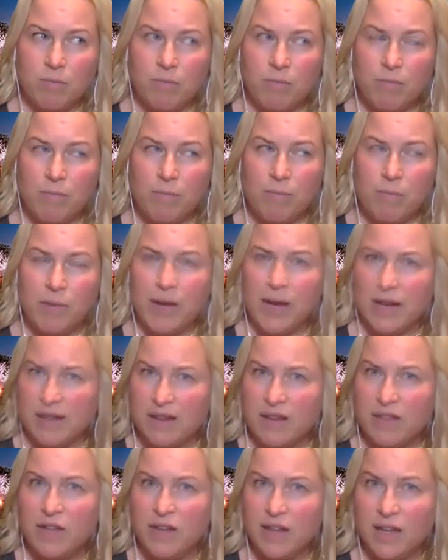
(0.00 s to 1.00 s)
but I
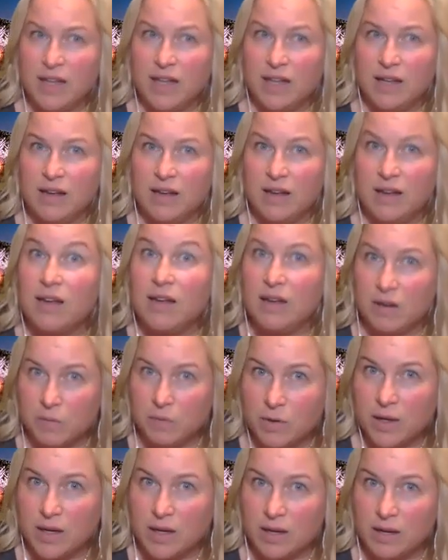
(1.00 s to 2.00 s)
definitely can
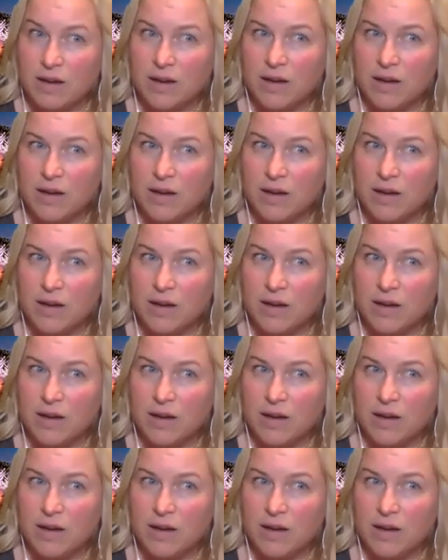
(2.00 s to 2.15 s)
read,